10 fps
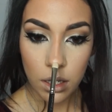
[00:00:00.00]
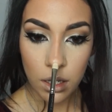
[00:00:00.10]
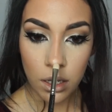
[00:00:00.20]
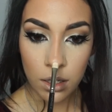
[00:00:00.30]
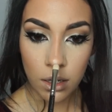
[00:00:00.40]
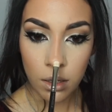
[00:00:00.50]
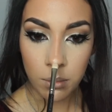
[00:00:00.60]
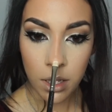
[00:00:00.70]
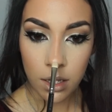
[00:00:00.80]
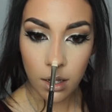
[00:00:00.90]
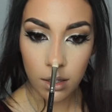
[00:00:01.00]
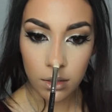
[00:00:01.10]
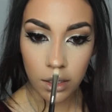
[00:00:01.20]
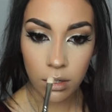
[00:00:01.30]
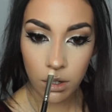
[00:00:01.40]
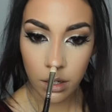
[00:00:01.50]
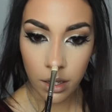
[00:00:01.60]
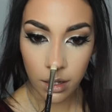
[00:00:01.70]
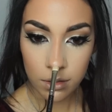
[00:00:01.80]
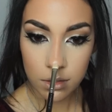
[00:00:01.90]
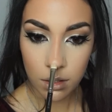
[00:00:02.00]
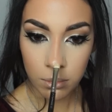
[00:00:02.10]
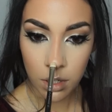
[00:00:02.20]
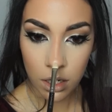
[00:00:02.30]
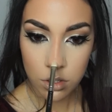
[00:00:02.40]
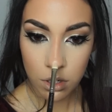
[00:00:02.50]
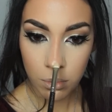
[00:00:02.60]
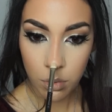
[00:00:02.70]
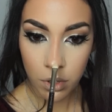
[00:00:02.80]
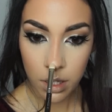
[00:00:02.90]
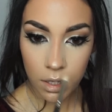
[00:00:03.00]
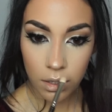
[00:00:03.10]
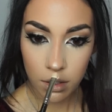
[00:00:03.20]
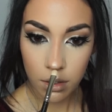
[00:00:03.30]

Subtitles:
and I'll make a little exclamation point